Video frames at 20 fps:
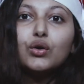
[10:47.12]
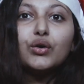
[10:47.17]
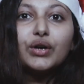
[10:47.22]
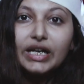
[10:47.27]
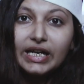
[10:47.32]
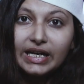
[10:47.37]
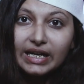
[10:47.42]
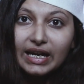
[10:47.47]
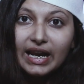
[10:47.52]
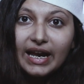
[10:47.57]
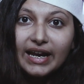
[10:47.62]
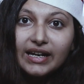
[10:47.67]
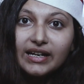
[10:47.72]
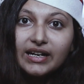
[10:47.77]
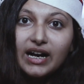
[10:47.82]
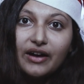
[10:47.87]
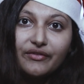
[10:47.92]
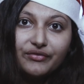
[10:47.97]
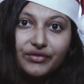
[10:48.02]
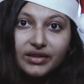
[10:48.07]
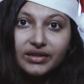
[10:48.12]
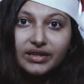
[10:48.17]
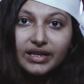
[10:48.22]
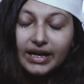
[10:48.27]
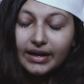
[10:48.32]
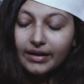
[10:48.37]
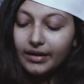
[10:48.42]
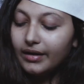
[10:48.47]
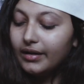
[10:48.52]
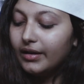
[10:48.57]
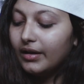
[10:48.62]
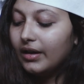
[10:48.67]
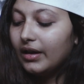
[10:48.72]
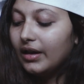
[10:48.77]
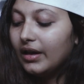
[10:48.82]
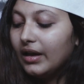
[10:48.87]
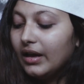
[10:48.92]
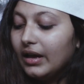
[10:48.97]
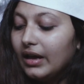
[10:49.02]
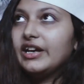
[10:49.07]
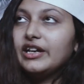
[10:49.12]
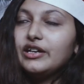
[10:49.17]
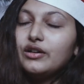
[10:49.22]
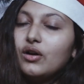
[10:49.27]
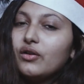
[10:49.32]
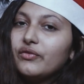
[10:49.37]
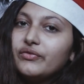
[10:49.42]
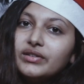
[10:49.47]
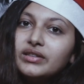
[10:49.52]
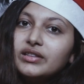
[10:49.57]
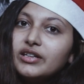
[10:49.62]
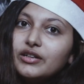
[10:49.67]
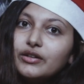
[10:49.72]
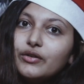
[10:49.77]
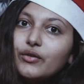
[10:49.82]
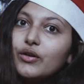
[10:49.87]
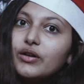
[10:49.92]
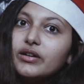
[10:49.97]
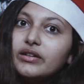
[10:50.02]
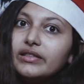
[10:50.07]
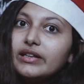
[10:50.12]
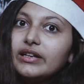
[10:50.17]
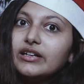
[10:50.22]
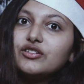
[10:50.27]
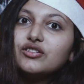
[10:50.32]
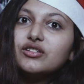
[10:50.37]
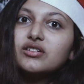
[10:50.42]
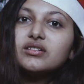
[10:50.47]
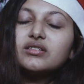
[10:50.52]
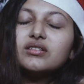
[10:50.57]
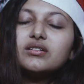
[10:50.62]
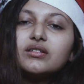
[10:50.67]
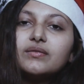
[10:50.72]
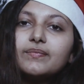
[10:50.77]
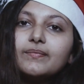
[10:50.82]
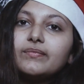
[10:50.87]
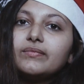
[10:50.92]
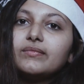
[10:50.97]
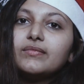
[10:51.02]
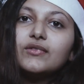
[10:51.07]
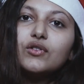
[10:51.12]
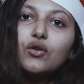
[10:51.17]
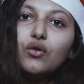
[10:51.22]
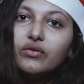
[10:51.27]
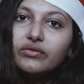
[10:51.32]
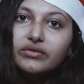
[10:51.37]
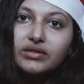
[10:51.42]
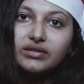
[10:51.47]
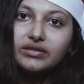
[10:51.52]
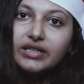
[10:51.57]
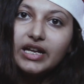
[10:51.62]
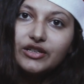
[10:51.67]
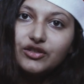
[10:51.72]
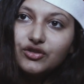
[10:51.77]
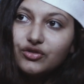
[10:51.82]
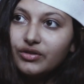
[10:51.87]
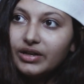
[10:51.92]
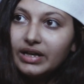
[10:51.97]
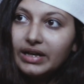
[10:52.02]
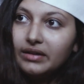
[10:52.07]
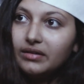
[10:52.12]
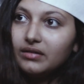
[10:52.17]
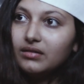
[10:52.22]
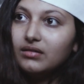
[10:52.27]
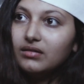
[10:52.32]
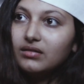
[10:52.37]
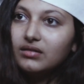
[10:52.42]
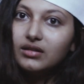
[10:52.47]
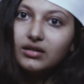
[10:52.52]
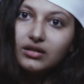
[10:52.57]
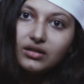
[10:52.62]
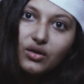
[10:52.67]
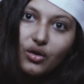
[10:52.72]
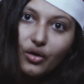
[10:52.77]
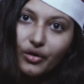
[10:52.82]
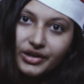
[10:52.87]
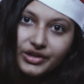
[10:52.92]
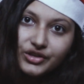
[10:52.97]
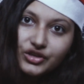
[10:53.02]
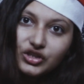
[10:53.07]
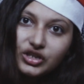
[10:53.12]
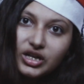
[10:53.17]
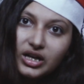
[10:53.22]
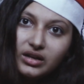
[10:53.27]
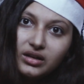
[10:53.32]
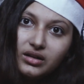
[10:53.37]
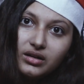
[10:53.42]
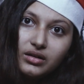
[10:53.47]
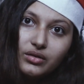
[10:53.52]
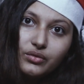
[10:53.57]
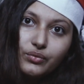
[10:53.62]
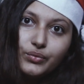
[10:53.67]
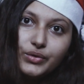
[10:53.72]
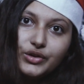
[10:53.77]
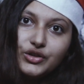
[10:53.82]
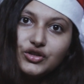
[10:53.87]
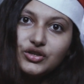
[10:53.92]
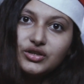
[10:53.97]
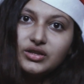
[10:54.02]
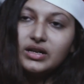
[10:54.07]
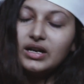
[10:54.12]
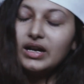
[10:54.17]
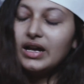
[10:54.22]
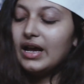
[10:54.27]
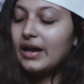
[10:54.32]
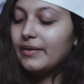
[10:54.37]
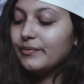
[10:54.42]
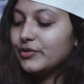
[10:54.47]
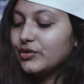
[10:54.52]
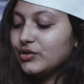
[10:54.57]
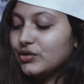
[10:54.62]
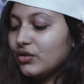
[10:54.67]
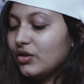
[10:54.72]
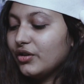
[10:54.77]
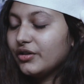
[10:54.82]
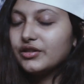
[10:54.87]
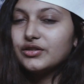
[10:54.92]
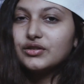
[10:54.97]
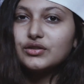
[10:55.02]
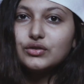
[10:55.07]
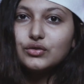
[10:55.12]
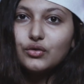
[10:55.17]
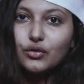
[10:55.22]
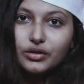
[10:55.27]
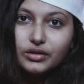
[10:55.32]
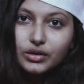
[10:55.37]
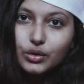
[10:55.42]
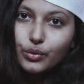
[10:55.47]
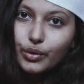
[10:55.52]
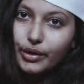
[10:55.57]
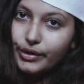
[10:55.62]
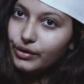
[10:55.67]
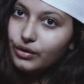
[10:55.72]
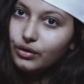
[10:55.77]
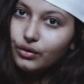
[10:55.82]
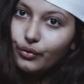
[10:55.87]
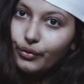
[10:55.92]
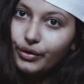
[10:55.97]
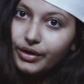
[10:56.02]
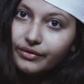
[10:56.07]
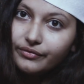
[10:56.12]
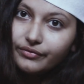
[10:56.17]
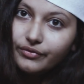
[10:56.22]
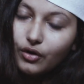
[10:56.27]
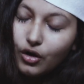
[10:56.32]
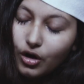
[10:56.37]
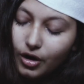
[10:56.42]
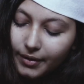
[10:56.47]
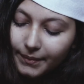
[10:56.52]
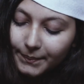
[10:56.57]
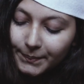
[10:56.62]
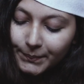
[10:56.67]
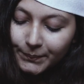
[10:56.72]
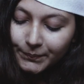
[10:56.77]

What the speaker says: looking like after the edit. Very often than not, they just oversaturate the orange color, which I'm sure is not the one you're going for.